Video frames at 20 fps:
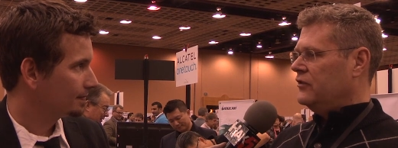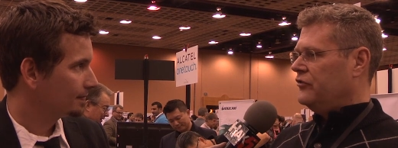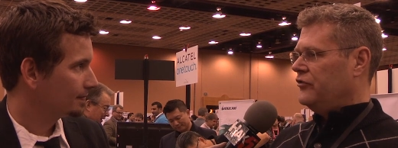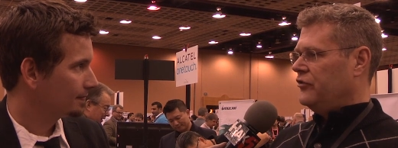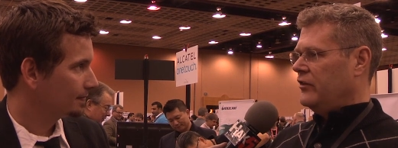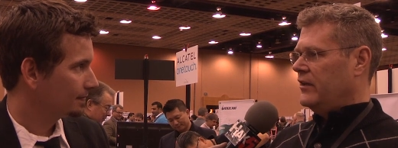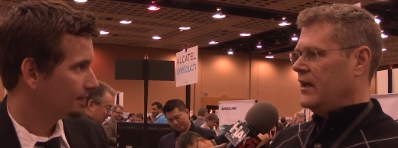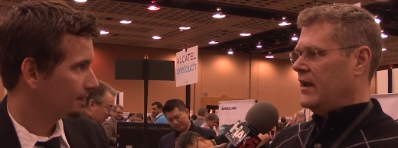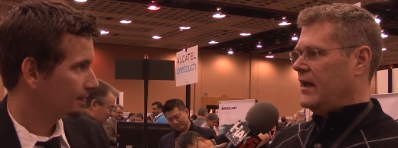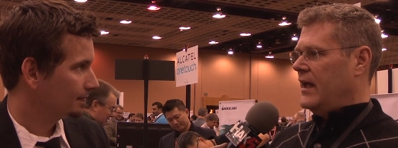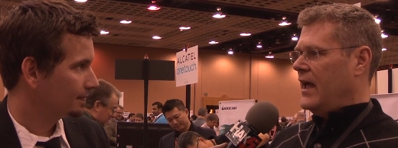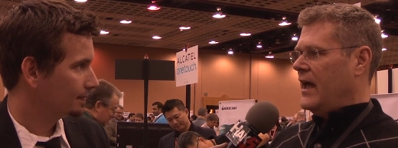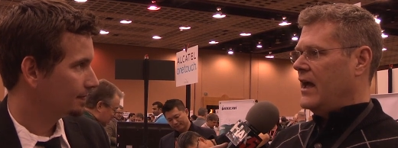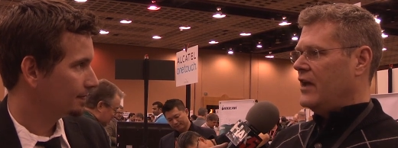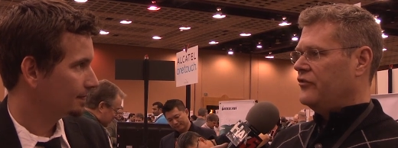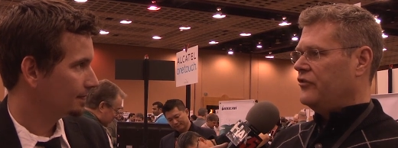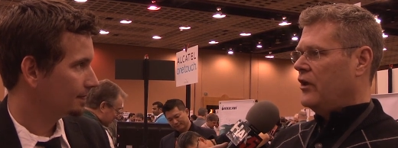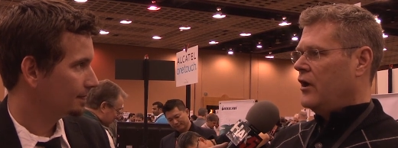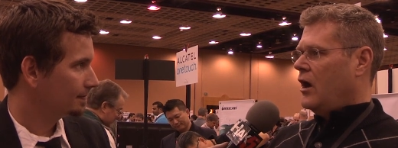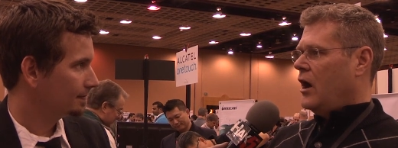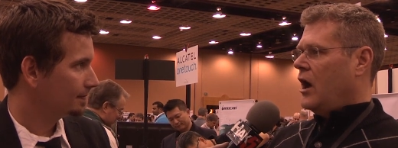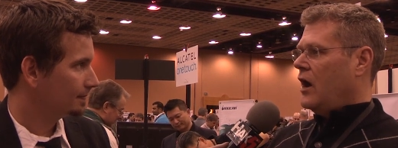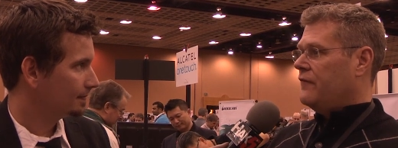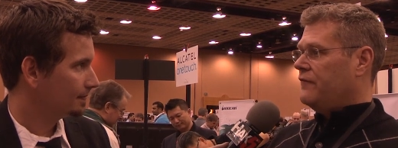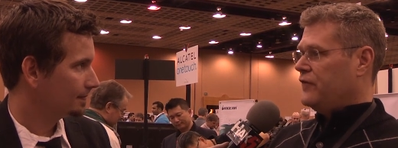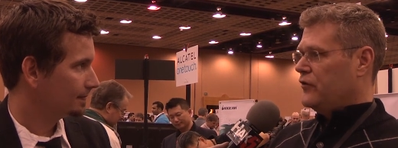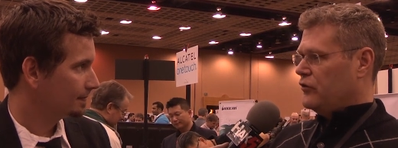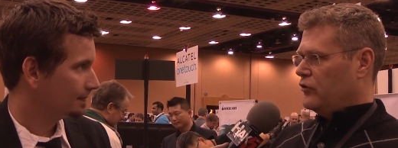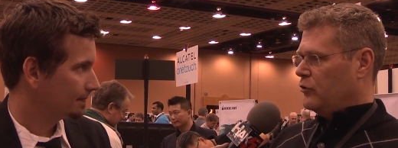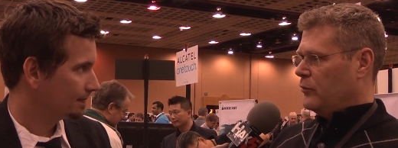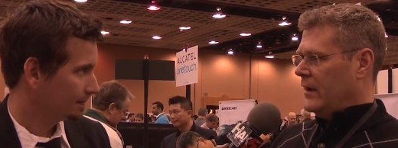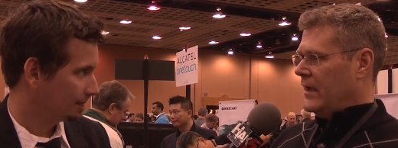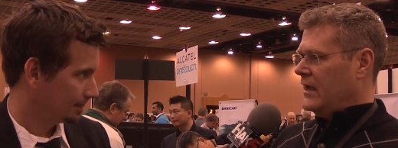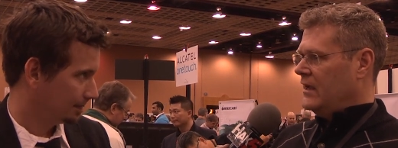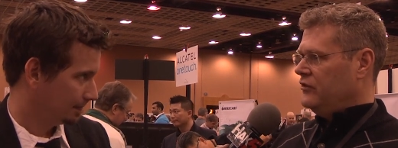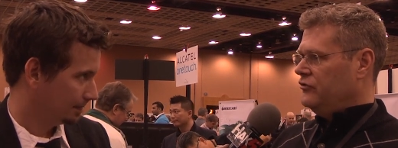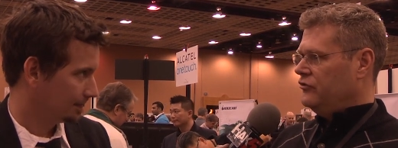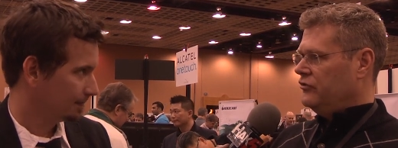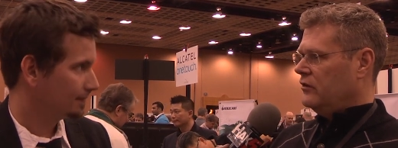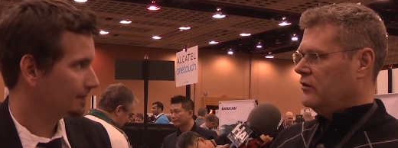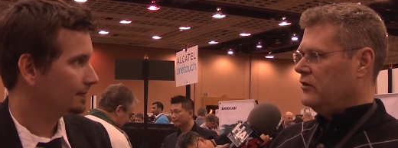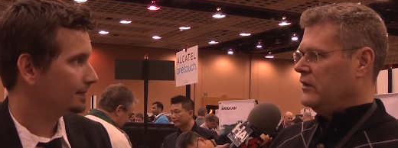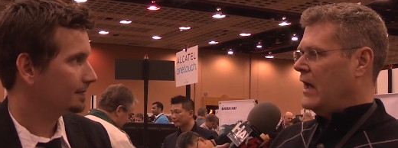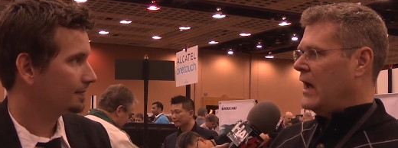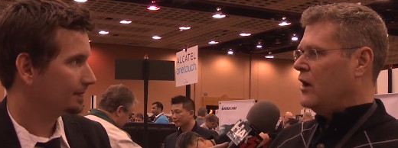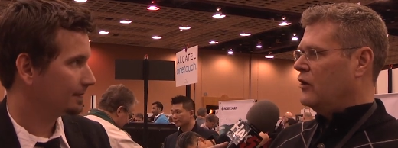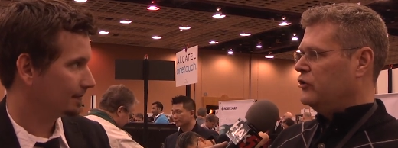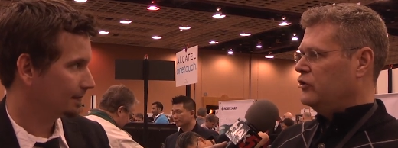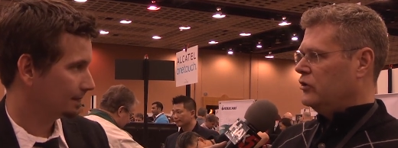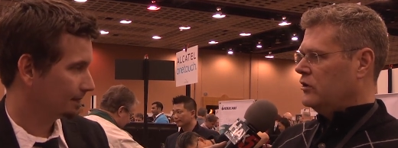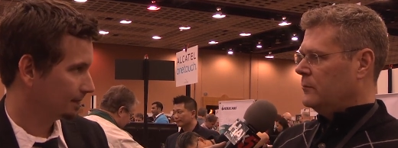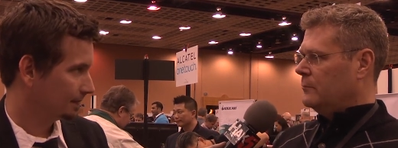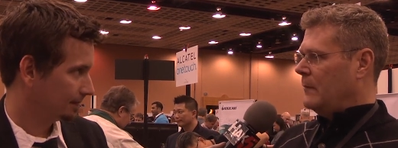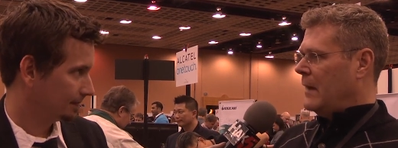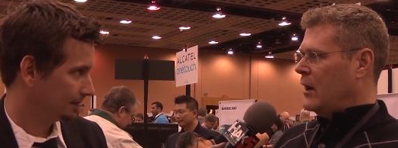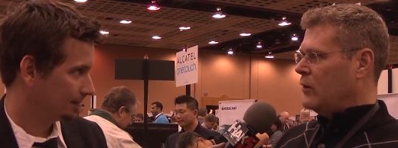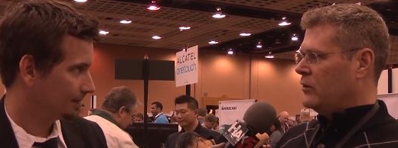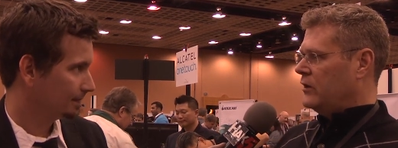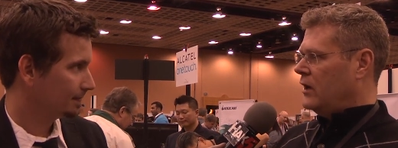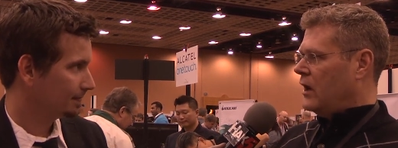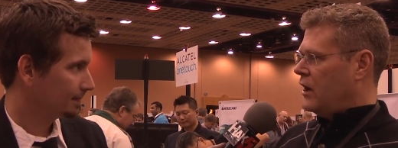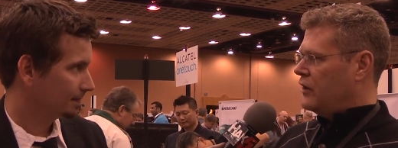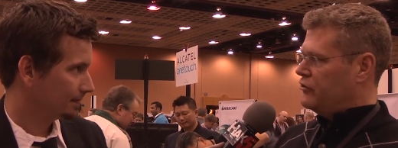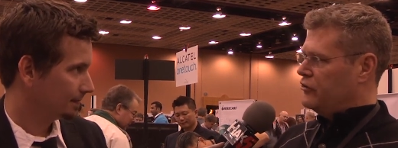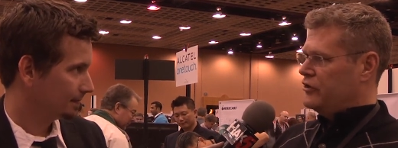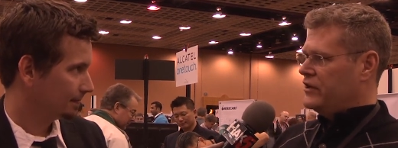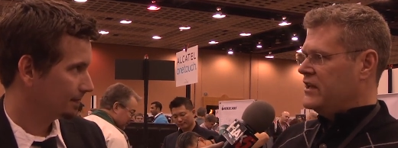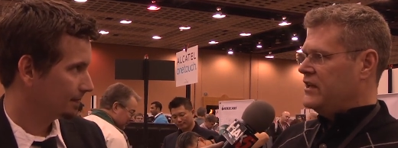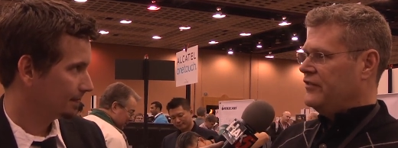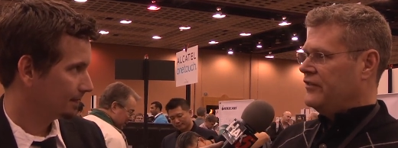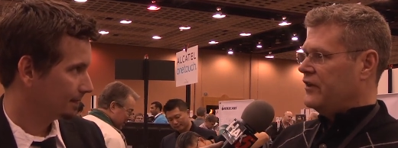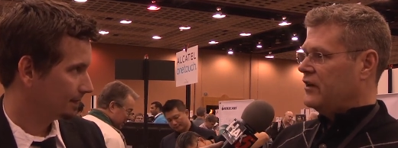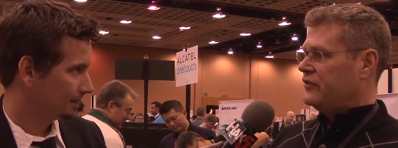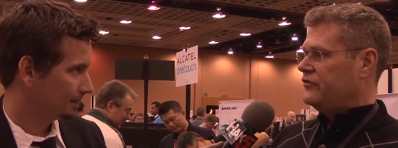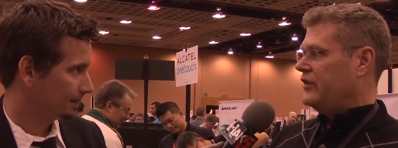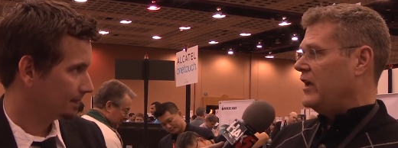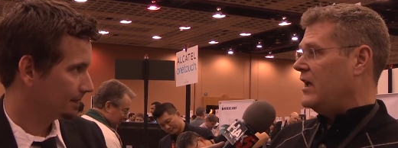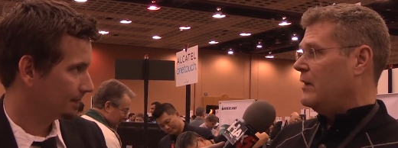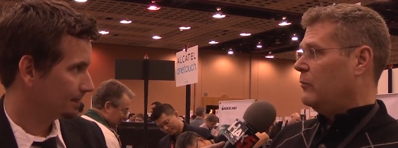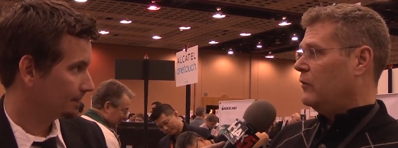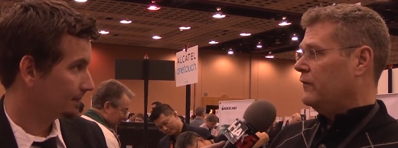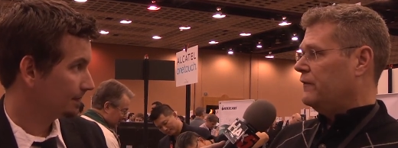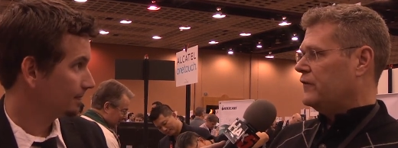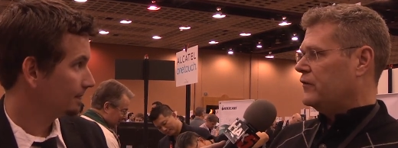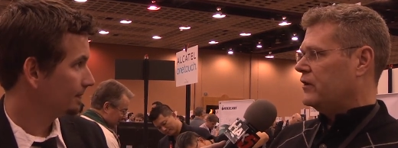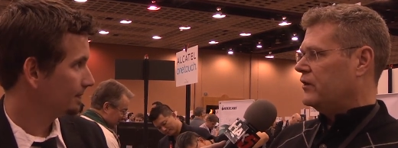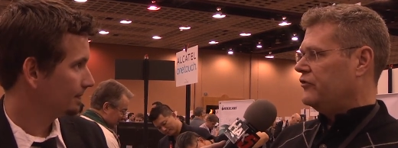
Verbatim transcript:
Speaker 1: it so that it has a further range. Now you can mount it underneath a table, for